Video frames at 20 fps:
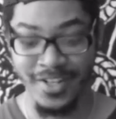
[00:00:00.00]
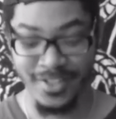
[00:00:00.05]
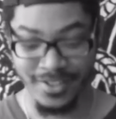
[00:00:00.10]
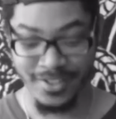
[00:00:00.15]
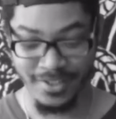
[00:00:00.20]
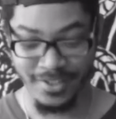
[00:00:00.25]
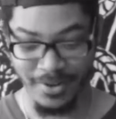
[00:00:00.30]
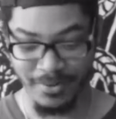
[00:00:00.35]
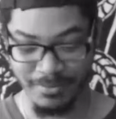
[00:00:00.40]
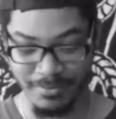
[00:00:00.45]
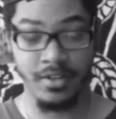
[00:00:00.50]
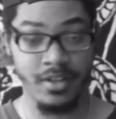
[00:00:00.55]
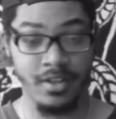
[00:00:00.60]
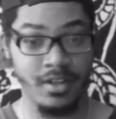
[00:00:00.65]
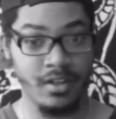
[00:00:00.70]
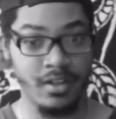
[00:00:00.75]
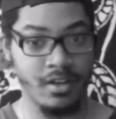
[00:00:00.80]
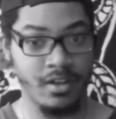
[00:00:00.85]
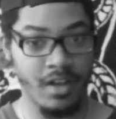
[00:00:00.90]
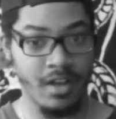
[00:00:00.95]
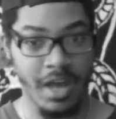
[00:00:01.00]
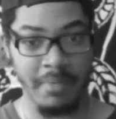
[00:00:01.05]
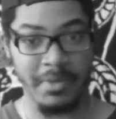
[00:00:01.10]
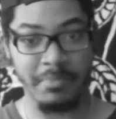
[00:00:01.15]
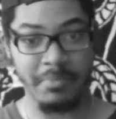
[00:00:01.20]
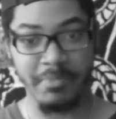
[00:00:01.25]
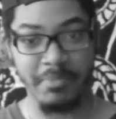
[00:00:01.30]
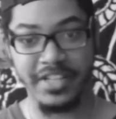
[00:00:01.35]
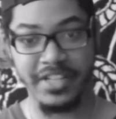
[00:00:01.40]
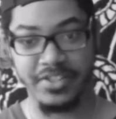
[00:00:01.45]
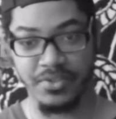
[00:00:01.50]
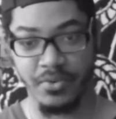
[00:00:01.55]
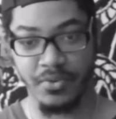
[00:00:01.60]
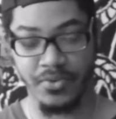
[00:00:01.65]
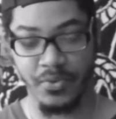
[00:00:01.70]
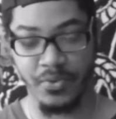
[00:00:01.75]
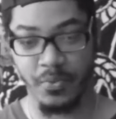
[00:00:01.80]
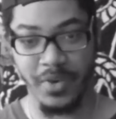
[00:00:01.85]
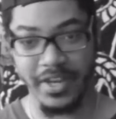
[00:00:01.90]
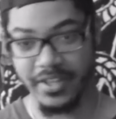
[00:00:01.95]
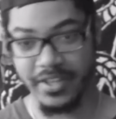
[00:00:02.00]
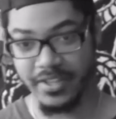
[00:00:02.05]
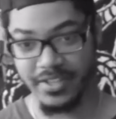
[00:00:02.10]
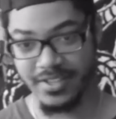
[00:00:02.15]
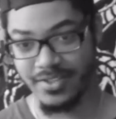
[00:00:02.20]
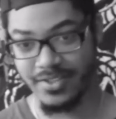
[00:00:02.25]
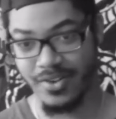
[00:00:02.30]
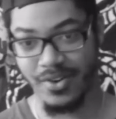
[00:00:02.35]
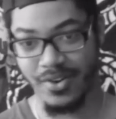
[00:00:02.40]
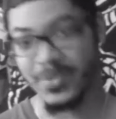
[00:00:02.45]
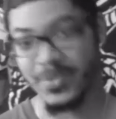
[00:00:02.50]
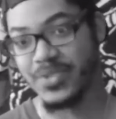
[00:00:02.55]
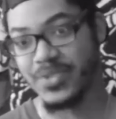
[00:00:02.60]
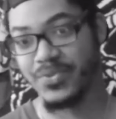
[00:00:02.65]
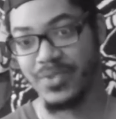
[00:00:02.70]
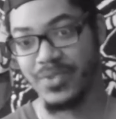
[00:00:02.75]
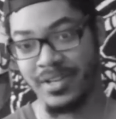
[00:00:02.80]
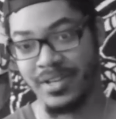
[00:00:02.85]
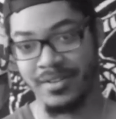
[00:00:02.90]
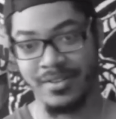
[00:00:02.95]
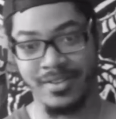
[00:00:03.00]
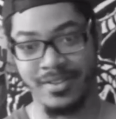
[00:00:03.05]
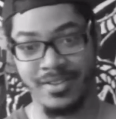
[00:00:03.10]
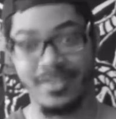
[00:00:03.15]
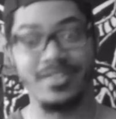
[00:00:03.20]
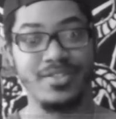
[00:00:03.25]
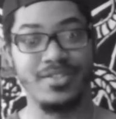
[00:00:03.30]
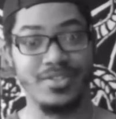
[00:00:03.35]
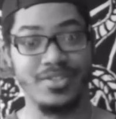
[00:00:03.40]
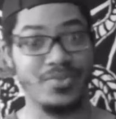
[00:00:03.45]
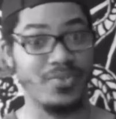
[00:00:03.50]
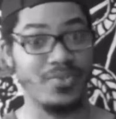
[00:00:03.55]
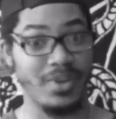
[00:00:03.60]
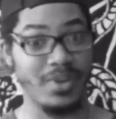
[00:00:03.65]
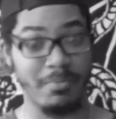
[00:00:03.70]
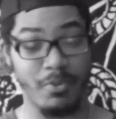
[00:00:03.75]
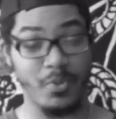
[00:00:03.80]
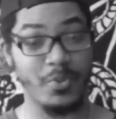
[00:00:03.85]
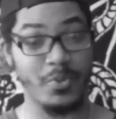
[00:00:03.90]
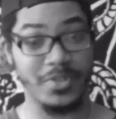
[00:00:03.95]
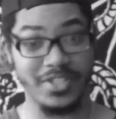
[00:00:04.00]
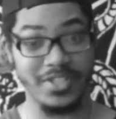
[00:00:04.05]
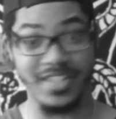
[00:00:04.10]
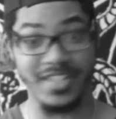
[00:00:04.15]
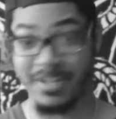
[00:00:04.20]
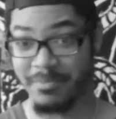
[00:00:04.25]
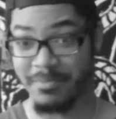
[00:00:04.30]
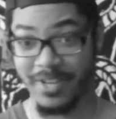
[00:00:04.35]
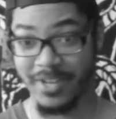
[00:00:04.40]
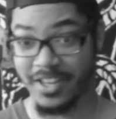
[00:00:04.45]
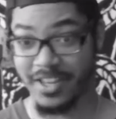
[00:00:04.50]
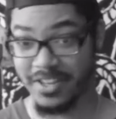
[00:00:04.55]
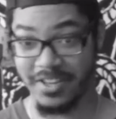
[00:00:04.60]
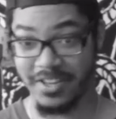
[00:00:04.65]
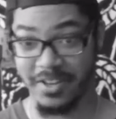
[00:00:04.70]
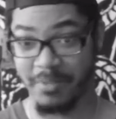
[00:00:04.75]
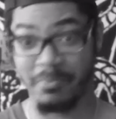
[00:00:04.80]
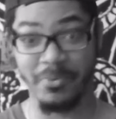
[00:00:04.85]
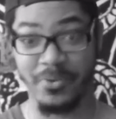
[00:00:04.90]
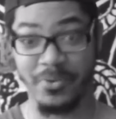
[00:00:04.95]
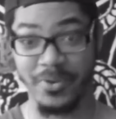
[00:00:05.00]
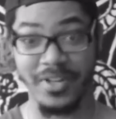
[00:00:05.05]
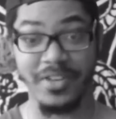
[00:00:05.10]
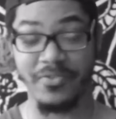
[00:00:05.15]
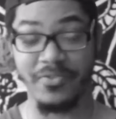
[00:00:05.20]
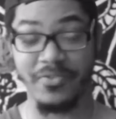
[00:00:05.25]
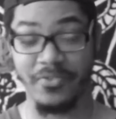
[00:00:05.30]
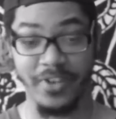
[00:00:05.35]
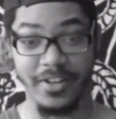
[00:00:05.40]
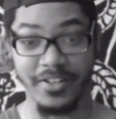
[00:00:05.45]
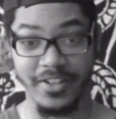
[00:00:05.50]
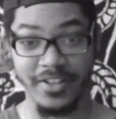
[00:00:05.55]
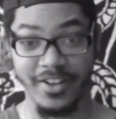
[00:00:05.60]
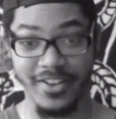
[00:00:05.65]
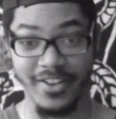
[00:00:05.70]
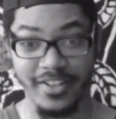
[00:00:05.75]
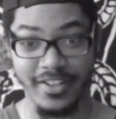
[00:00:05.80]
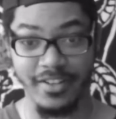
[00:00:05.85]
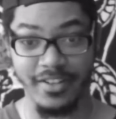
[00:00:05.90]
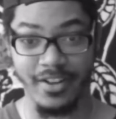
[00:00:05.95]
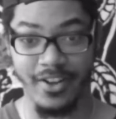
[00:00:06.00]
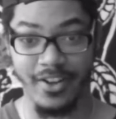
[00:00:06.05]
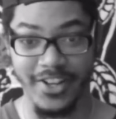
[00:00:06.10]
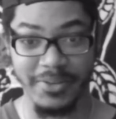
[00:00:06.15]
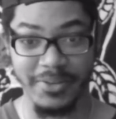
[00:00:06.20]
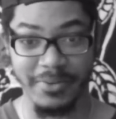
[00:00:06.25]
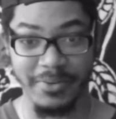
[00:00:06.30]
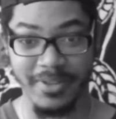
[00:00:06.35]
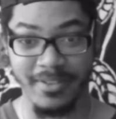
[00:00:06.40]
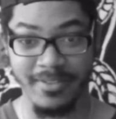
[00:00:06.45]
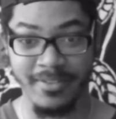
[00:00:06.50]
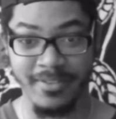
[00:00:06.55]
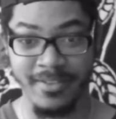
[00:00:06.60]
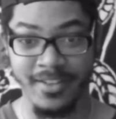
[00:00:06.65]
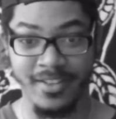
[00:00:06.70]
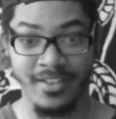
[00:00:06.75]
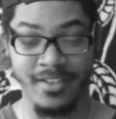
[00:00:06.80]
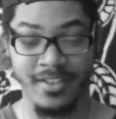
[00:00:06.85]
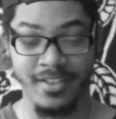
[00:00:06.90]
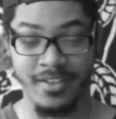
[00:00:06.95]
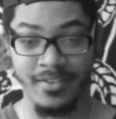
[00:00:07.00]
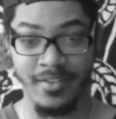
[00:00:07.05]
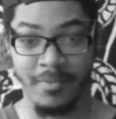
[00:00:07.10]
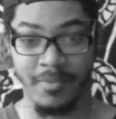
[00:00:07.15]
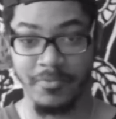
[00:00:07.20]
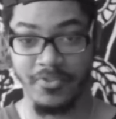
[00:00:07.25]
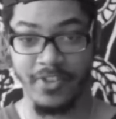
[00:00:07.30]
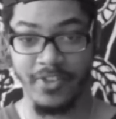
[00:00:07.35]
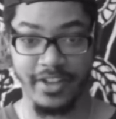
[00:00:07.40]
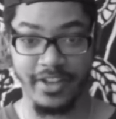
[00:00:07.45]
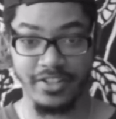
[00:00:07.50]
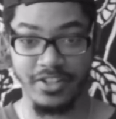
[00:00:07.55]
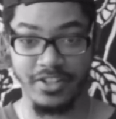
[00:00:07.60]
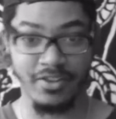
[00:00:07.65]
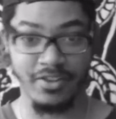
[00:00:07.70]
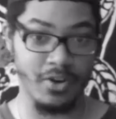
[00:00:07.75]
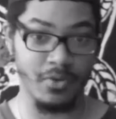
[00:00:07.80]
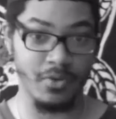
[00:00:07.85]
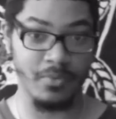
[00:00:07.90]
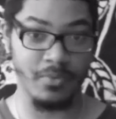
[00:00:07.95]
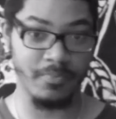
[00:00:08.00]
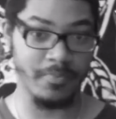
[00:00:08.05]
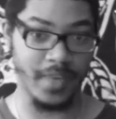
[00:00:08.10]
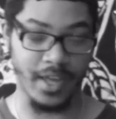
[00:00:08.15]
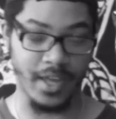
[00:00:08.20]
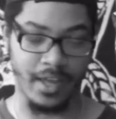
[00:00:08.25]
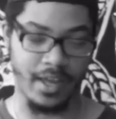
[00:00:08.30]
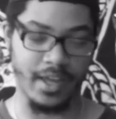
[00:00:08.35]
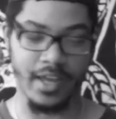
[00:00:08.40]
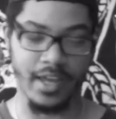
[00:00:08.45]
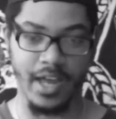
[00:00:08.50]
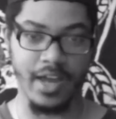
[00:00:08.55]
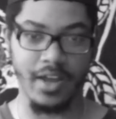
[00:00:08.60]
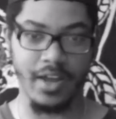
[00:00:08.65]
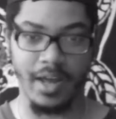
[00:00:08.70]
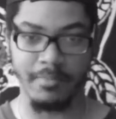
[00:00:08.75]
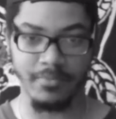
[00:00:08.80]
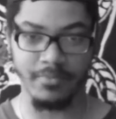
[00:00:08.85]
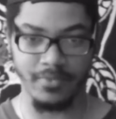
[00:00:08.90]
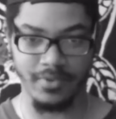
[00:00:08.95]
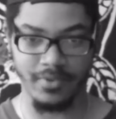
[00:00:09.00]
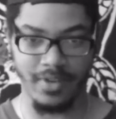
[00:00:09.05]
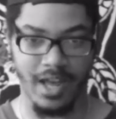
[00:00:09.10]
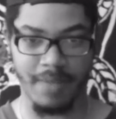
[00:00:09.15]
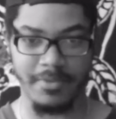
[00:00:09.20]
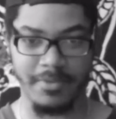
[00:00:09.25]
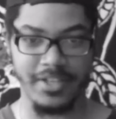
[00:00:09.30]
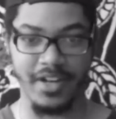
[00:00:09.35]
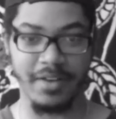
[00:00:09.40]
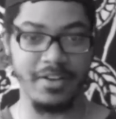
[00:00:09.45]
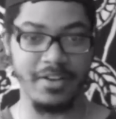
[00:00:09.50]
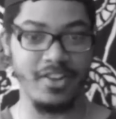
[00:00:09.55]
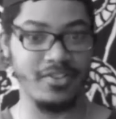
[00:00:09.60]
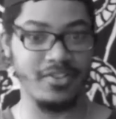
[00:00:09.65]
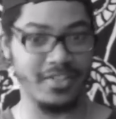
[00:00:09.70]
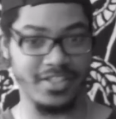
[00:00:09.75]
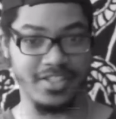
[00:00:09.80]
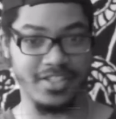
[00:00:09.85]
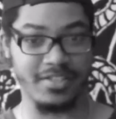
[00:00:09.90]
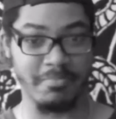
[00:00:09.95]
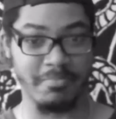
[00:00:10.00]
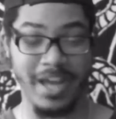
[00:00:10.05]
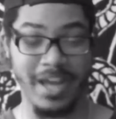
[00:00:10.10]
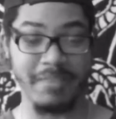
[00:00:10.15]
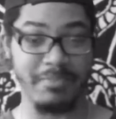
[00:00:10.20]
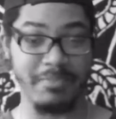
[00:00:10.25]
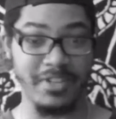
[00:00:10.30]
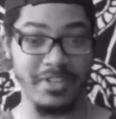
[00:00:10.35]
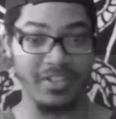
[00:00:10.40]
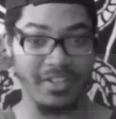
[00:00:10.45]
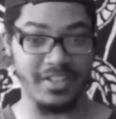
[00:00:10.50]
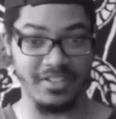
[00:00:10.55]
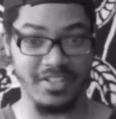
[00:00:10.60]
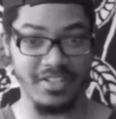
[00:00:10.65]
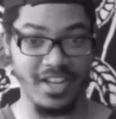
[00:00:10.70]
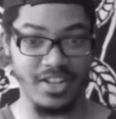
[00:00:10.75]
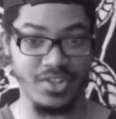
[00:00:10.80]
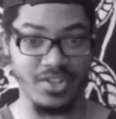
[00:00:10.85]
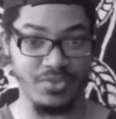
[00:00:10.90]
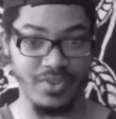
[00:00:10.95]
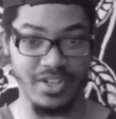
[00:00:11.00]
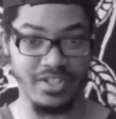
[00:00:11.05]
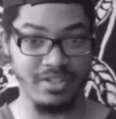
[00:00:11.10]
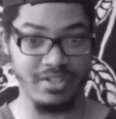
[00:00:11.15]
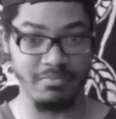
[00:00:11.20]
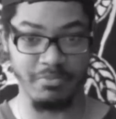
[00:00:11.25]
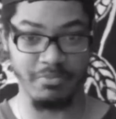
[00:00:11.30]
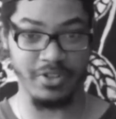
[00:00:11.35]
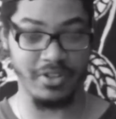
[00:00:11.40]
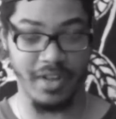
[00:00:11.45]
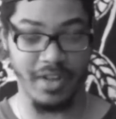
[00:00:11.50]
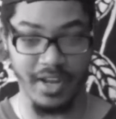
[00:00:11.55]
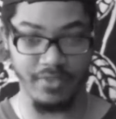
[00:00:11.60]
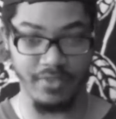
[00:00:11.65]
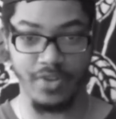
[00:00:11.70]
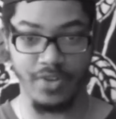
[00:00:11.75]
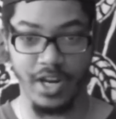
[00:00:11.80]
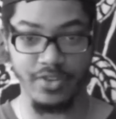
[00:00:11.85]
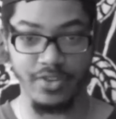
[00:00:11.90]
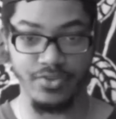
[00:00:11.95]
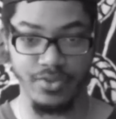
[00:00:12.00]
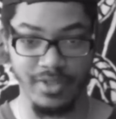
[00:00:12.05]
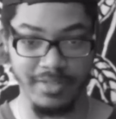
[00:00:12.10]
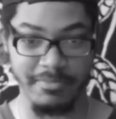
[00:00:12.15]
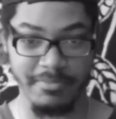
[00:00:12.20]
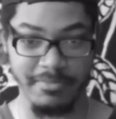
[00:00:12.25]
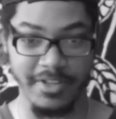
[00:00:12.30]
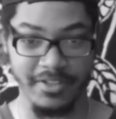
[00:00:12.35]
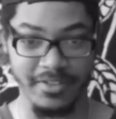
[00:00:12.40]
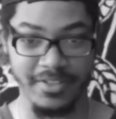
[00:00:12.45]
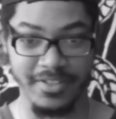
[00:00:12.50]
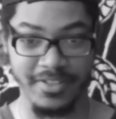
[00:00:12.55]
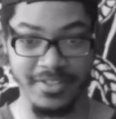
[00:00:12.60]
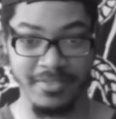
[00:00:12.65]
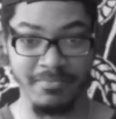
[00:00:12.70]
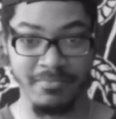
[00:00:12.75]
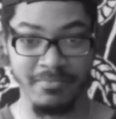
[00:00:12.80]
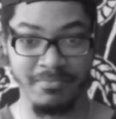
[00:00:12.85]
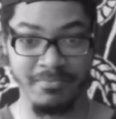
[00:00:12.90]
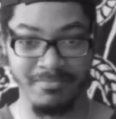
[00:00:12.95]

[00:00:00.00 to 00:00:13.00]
So, I mean, based on the way this song was written, Skribbal would seem like a pretty fun guy to get high with. In fact, you know, I mean, I know this might be an exaggeration, but I truly mean this.